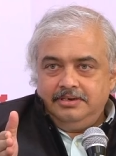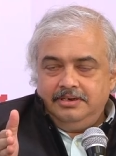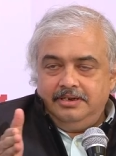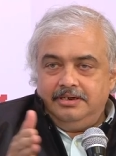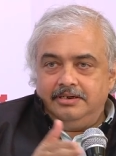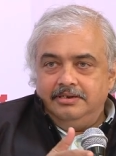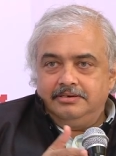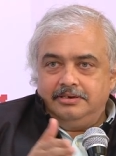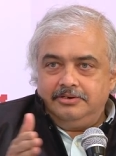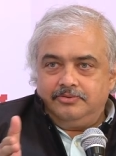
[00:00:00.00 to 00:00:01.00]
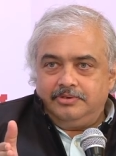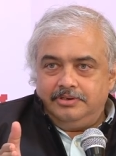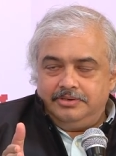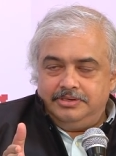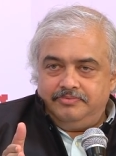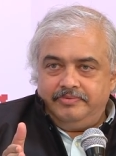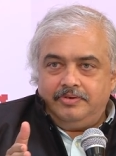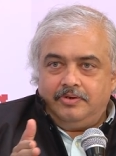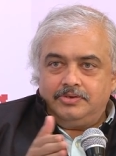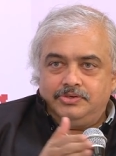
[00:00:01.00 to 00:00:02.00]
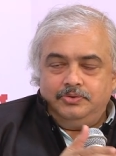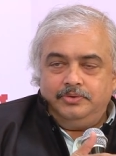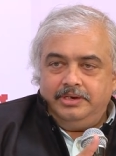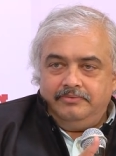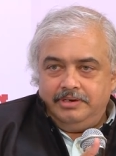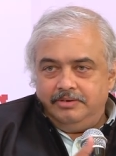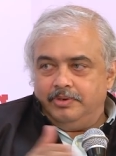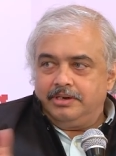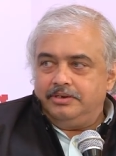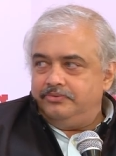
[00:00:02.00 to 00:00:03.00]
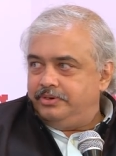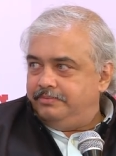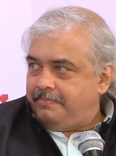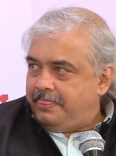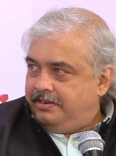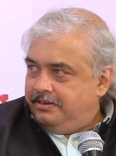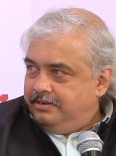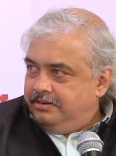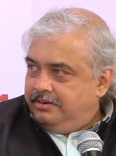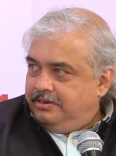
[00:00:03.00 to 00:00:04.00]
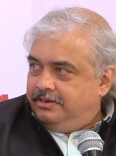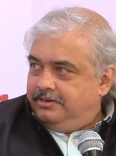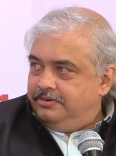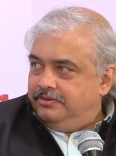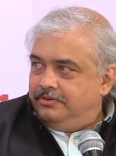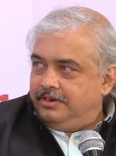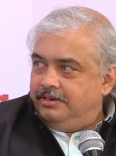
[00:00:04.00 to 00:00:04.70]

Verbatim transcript: in 132 countries, we were not sued even in one country. Okay?